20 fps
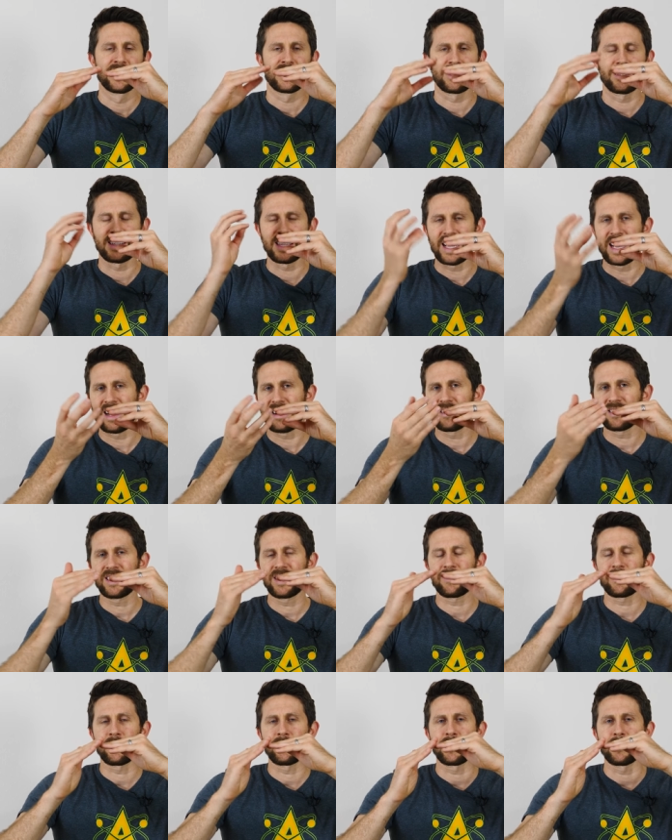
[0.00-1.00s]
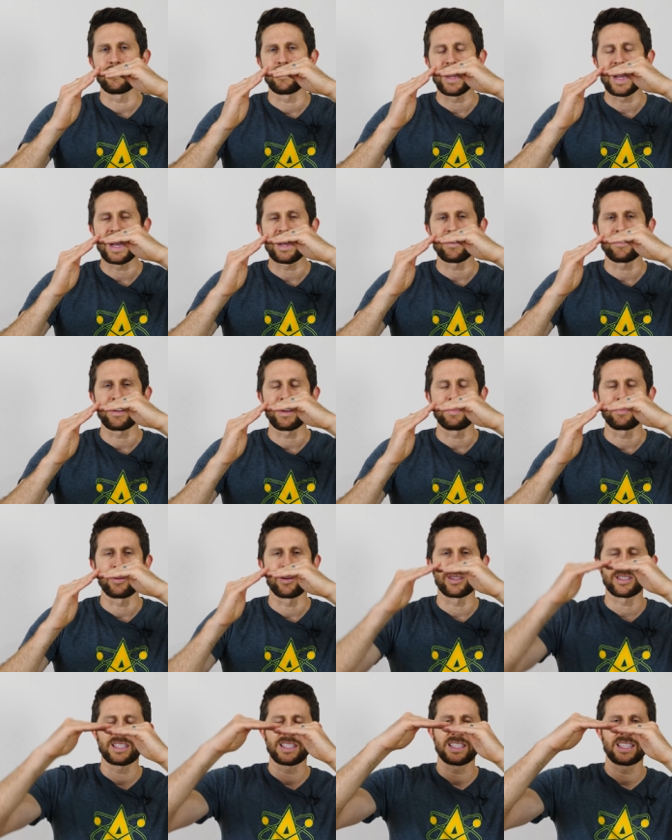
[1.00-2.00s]
So the energy from the battery
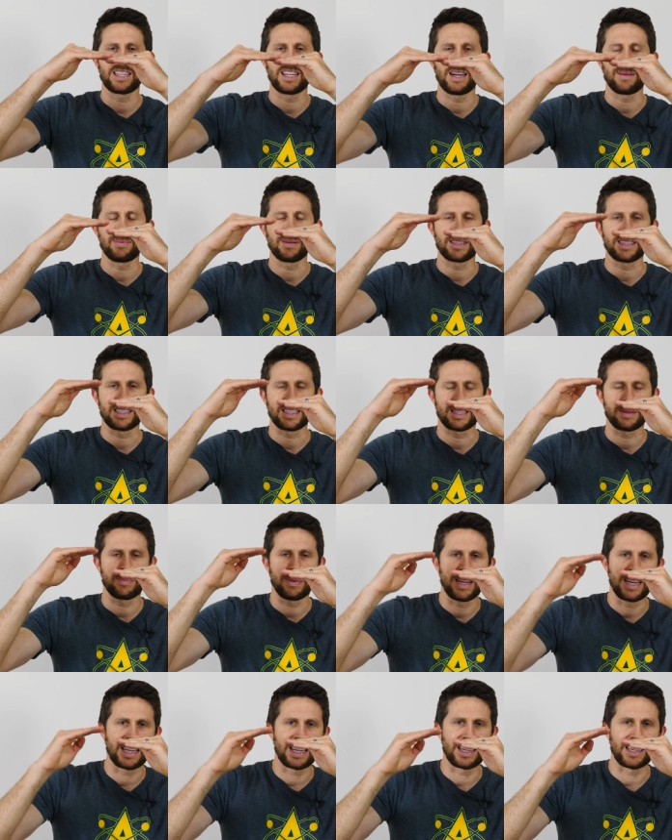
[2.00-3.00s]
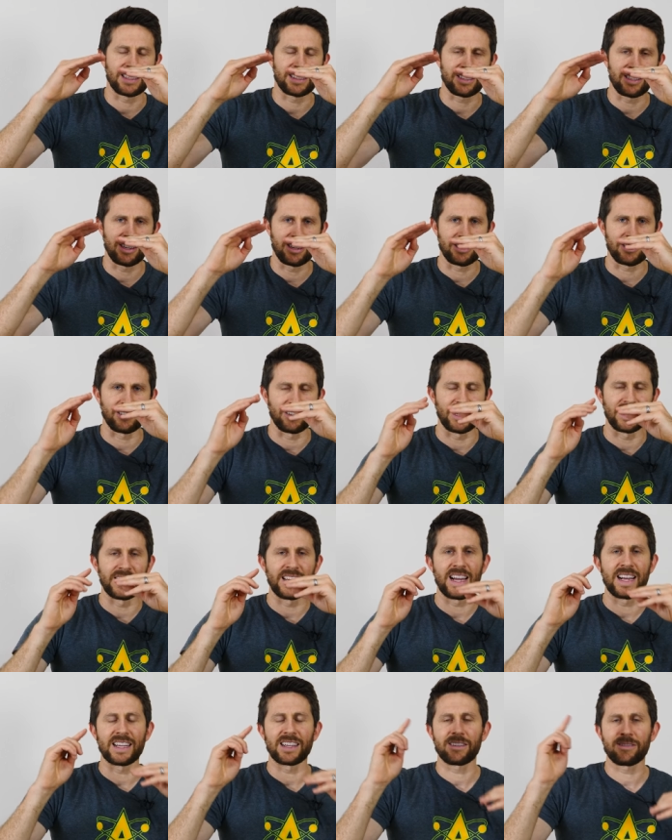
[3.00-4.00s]
pushes it up as it's spinning in a circle,
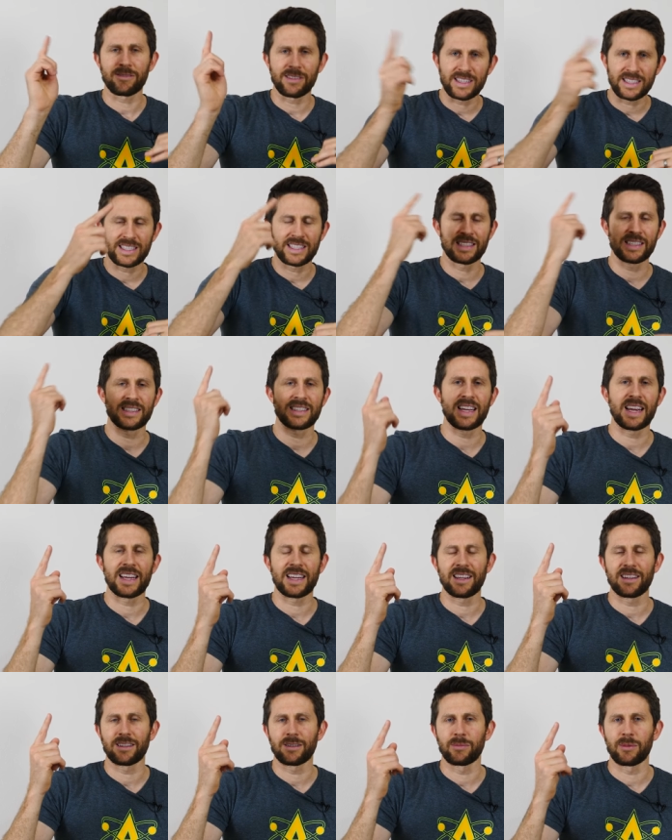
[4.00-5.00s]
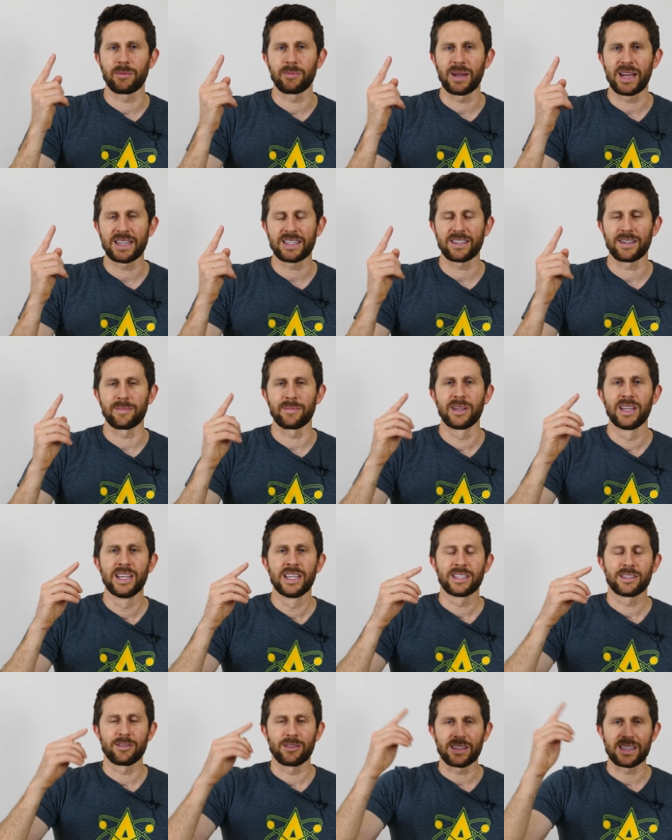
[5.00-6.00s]
and that increases its angular momentum,
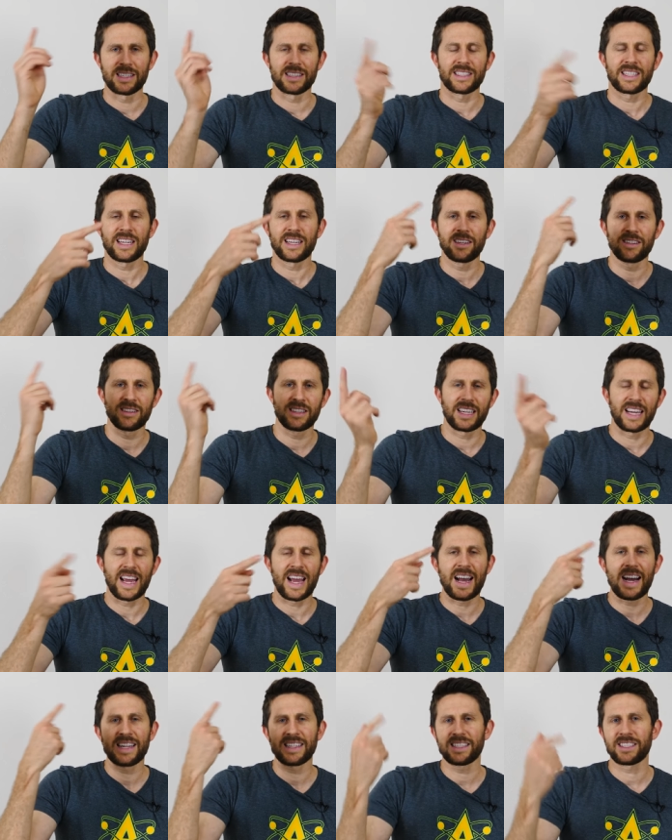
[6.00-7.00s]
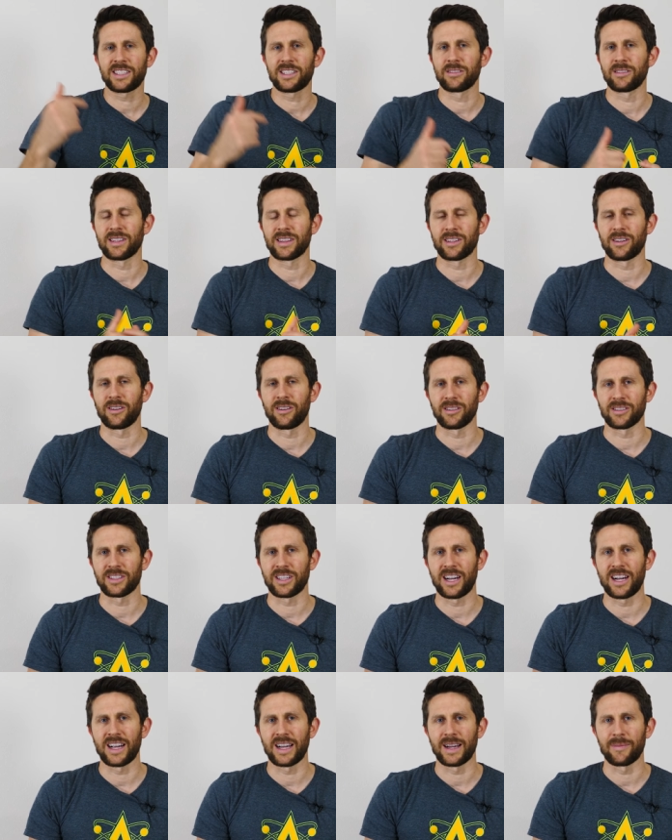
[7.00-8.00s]
so it continually adds to it the whole
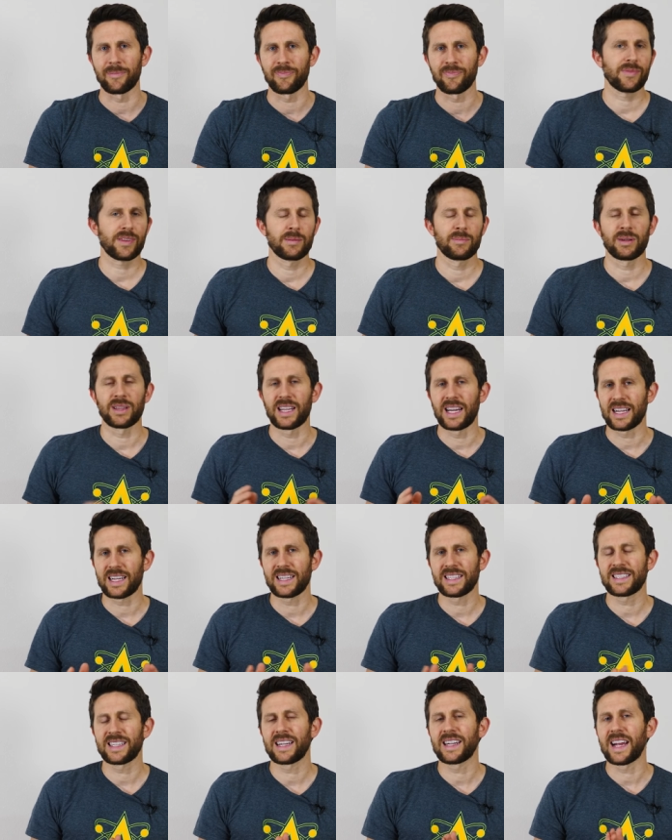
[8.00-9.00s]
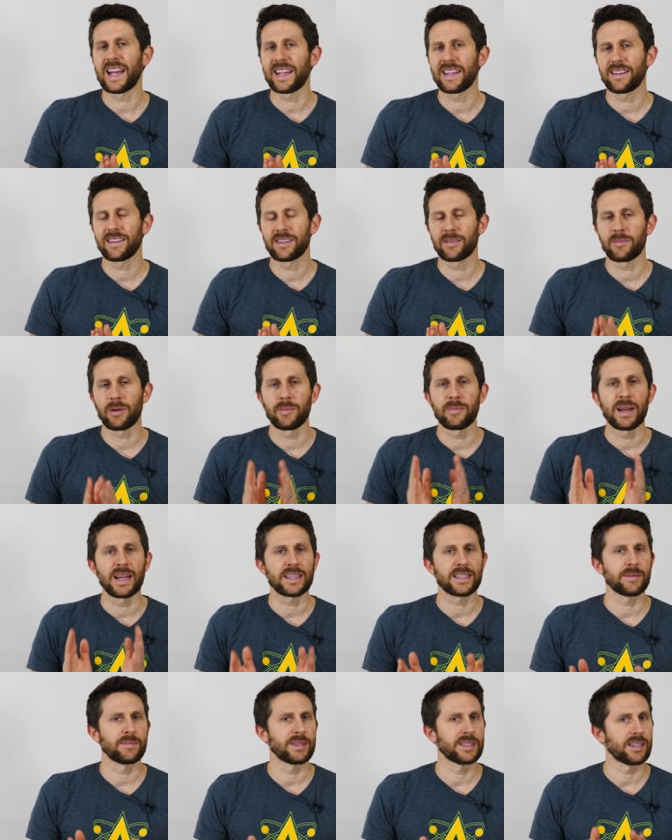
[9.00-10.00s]
time. But like I said, angular
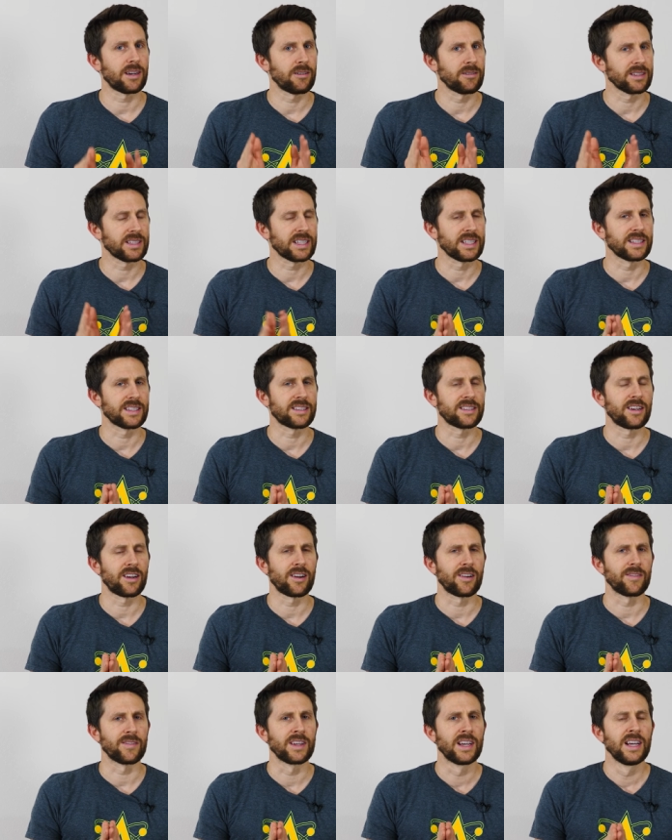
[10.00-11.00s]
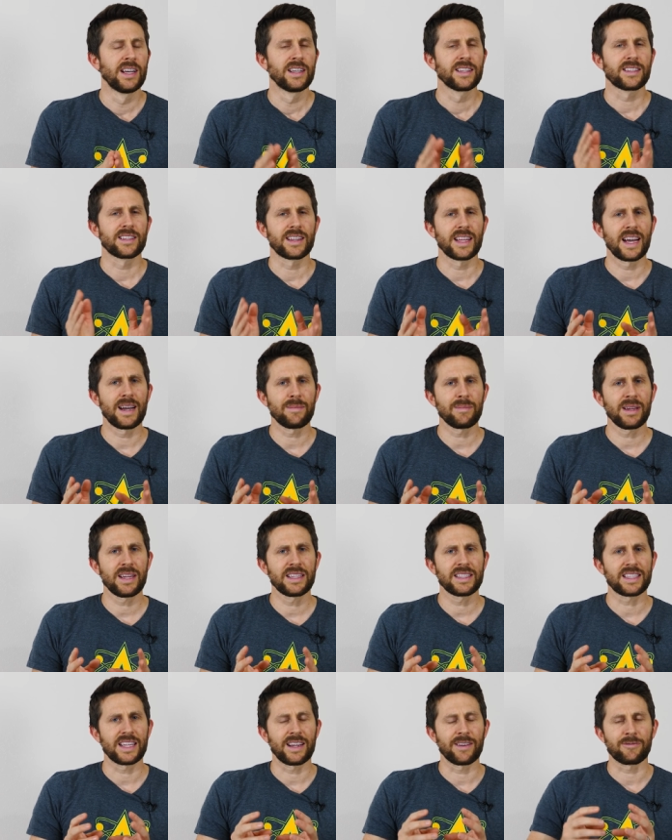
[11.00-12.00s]
momentum is always conserved. So that
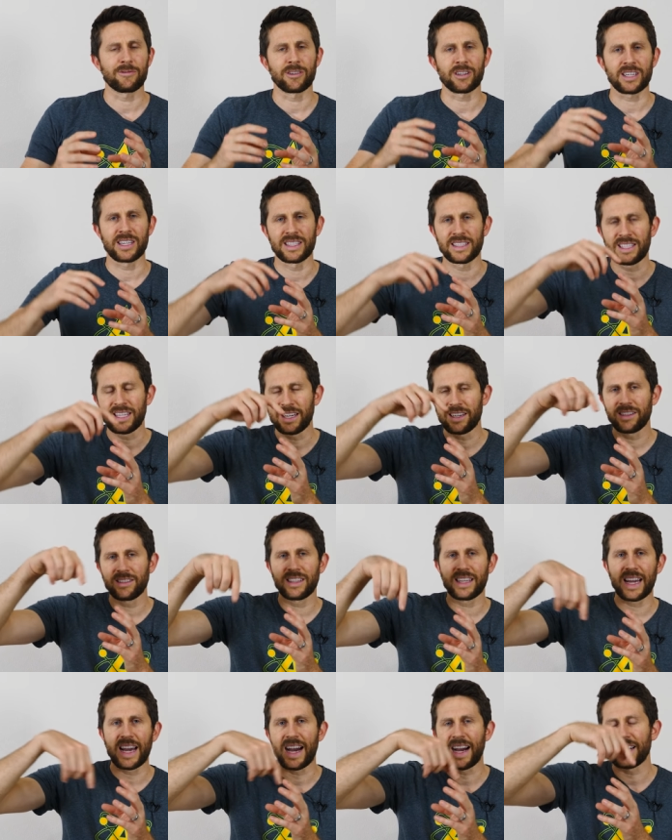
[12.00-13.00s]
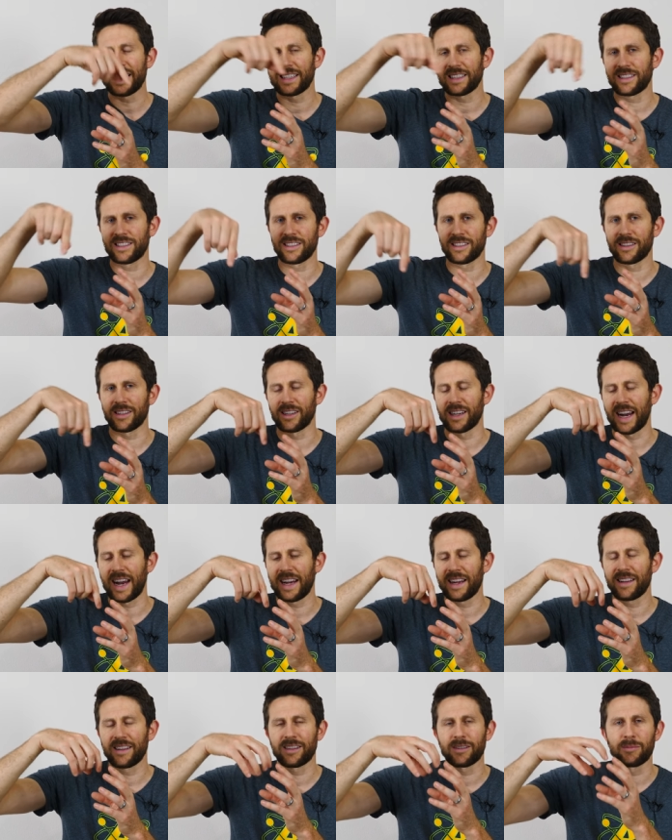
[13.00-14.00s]
means if we're continually adding to the
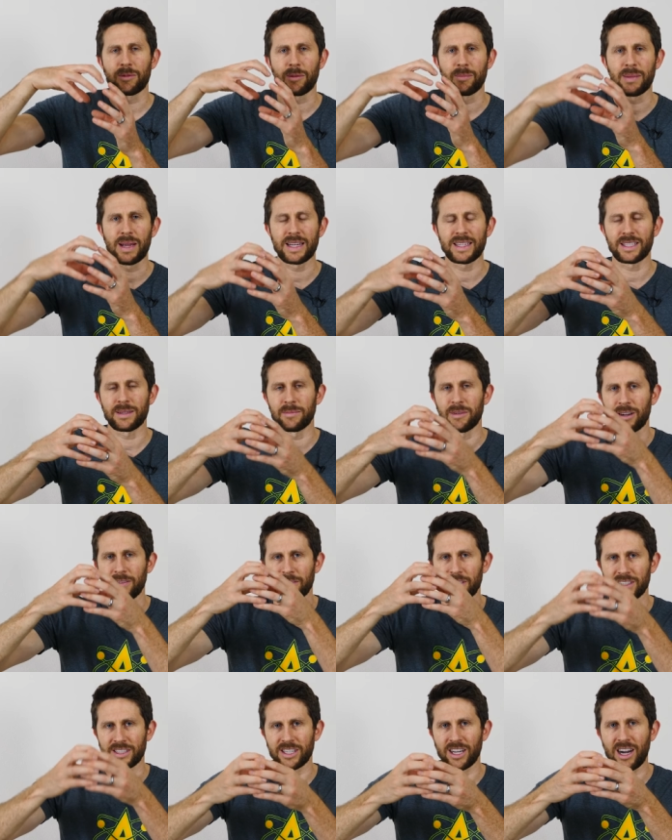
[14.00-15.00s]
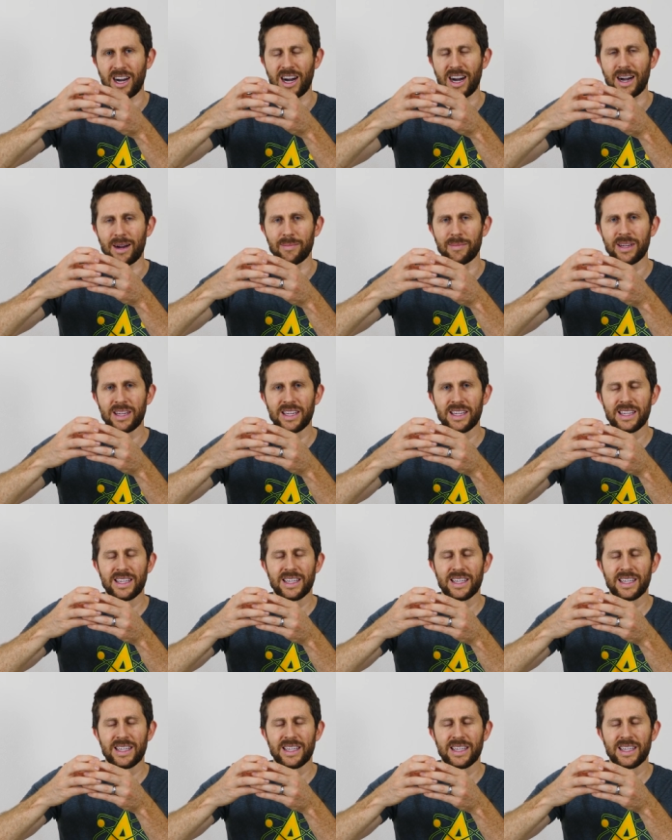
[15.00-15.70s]
angular momentum of the top,